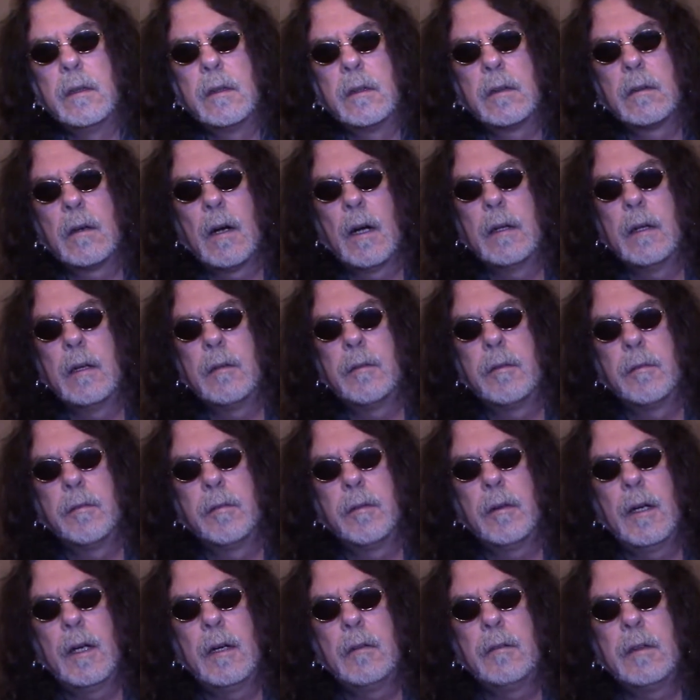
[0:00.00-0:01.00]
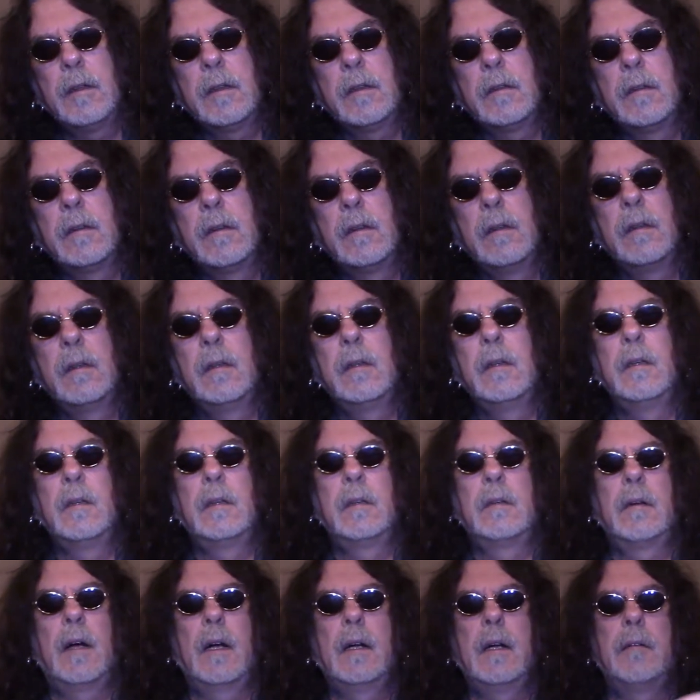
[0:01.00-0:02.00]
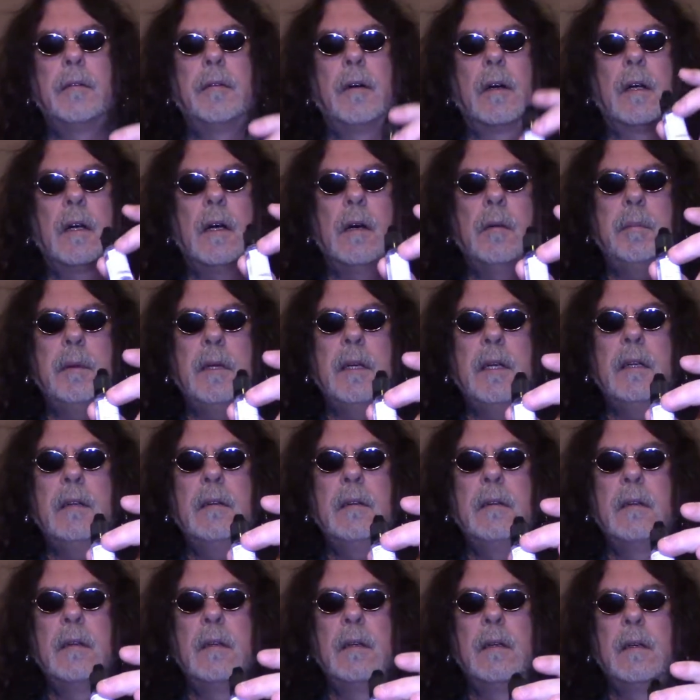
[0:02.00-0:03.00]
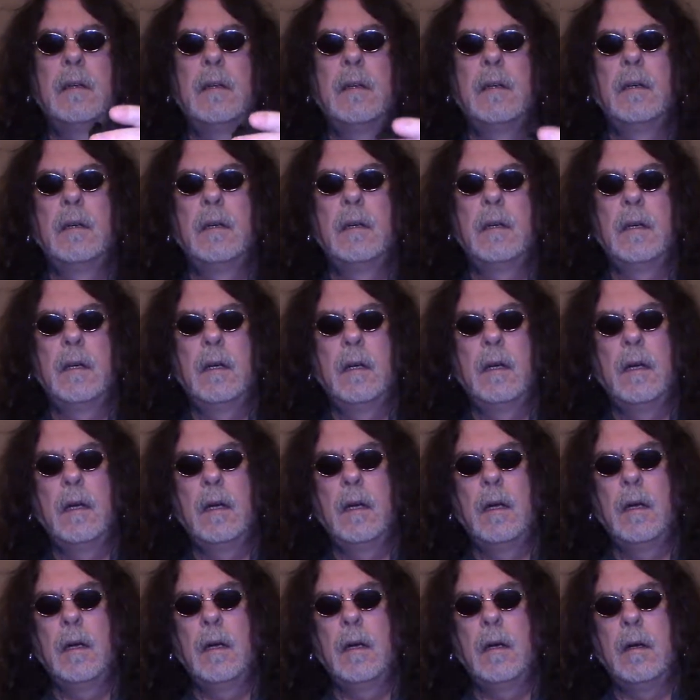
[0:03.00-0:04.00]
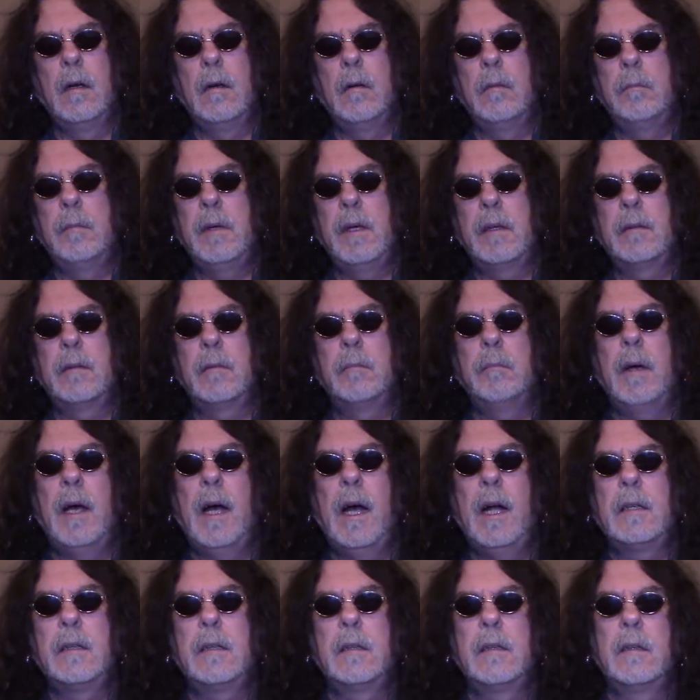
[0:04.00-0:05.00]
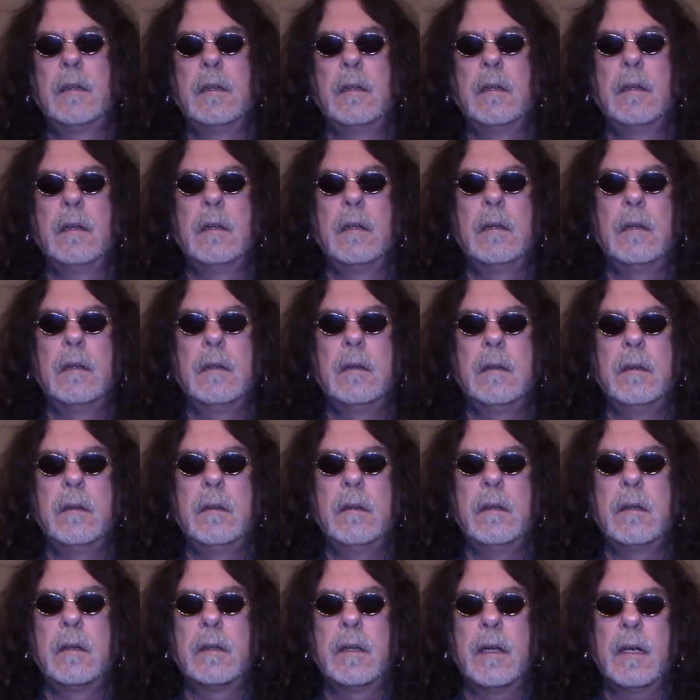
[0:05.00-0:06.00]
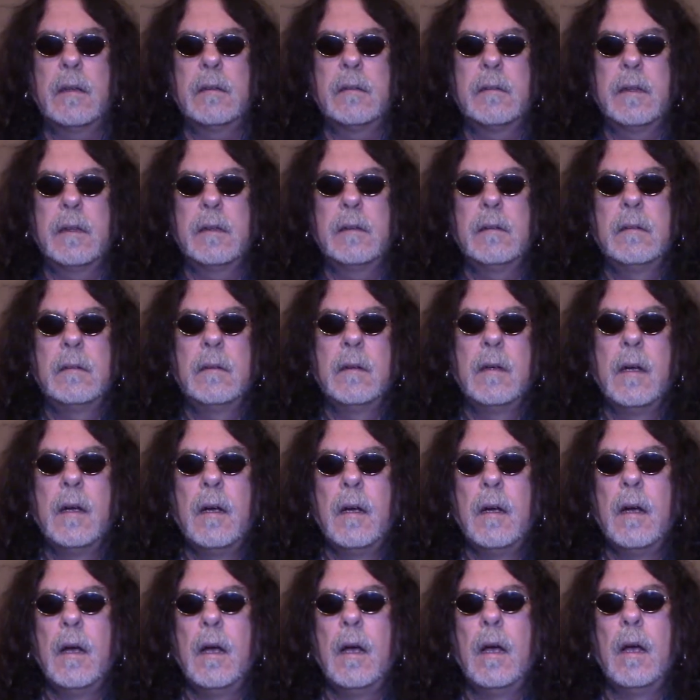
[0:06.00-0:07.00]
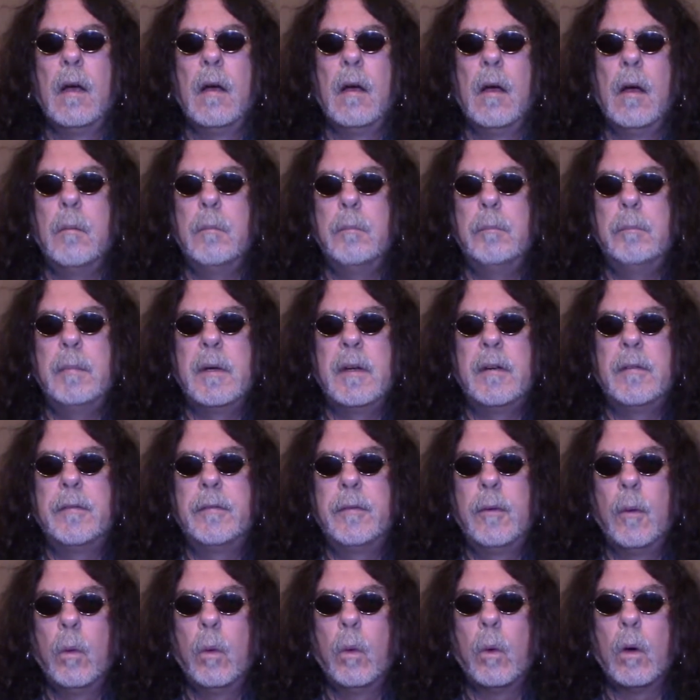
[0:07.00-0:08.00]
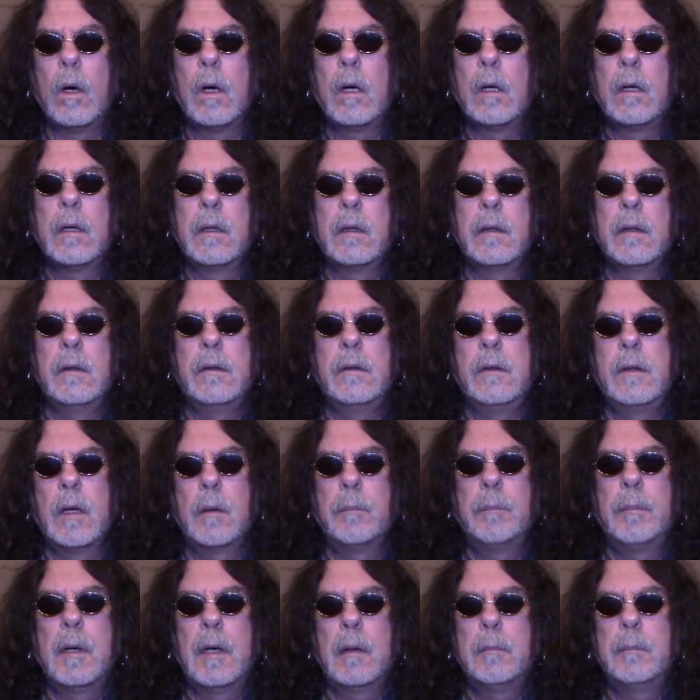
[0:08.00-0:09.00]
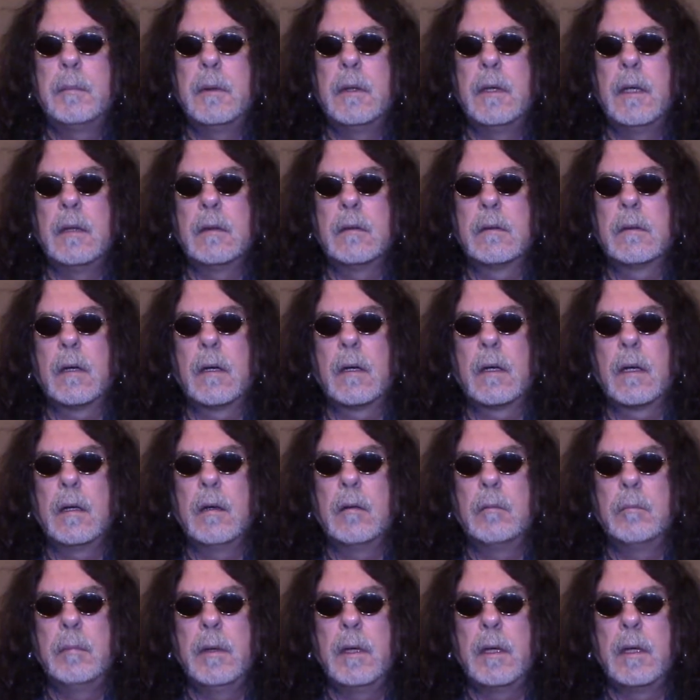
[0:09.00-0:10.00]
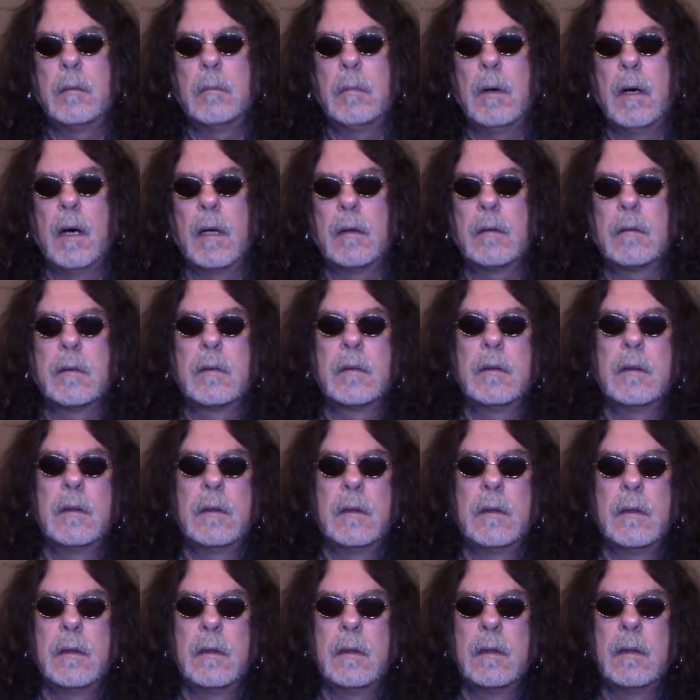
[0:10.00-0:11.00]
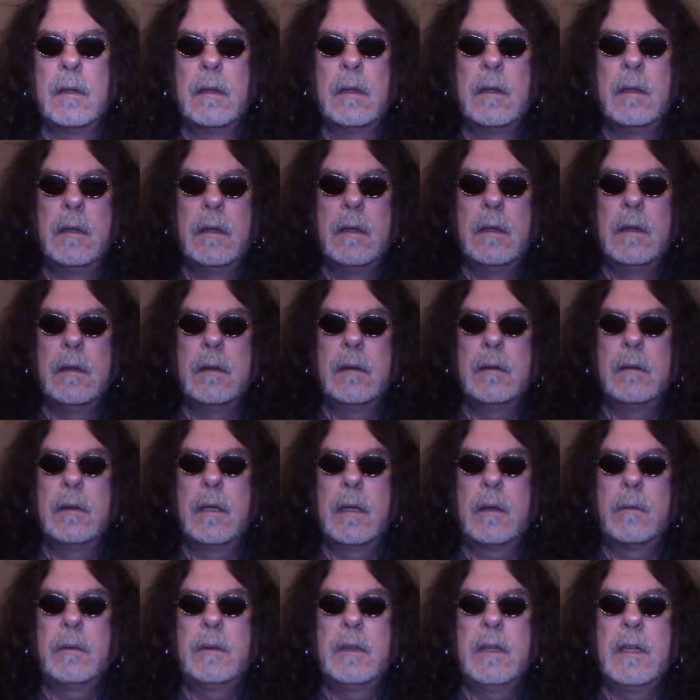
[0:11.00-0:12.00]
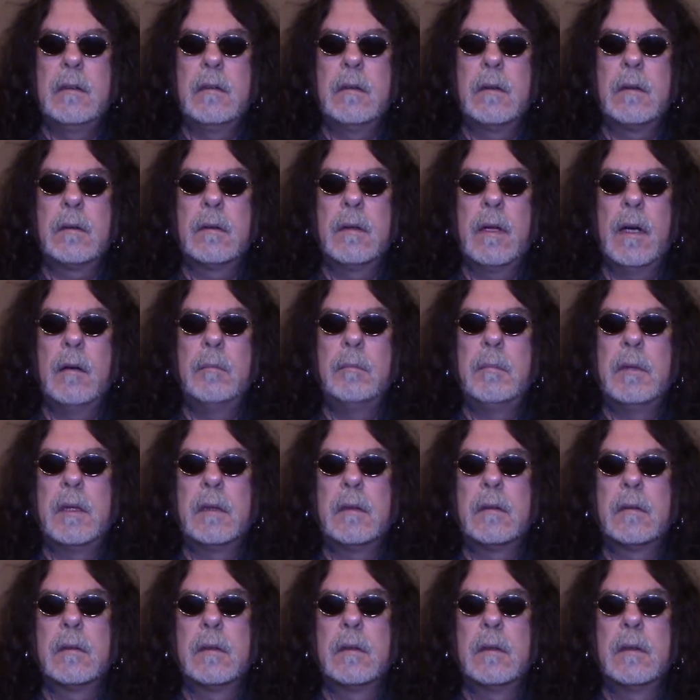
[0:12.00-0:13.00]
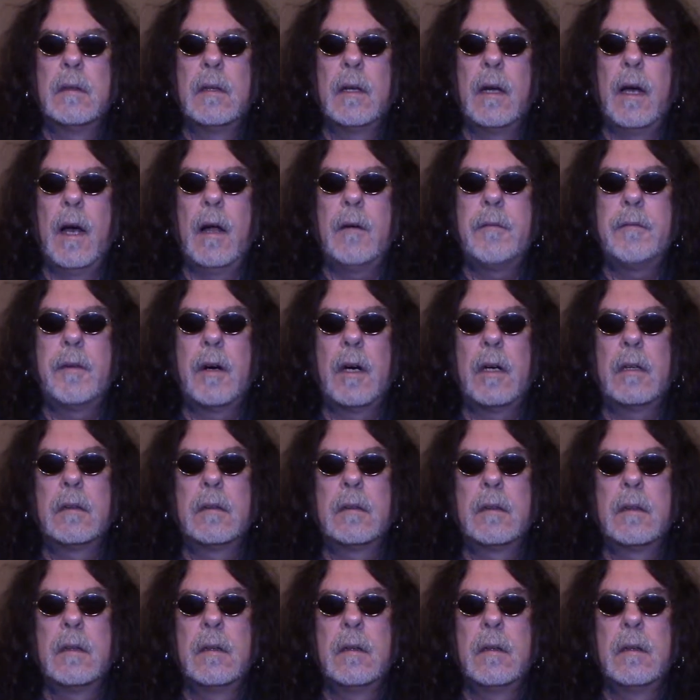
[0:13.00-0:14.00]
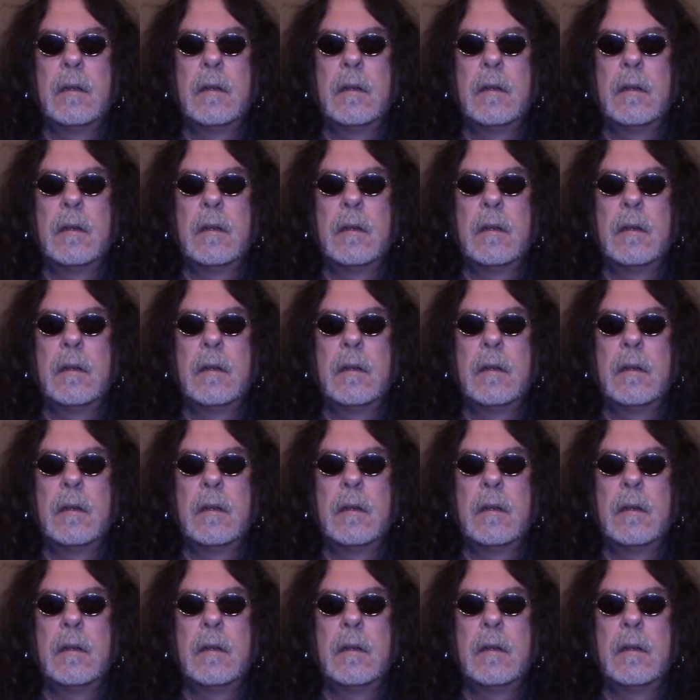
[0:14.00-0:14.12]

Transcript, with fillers: Try different flavors, try different companies, mix and match, do your testing before you jump up and start getting bigger bottles. Stick with these little 10 mils at first.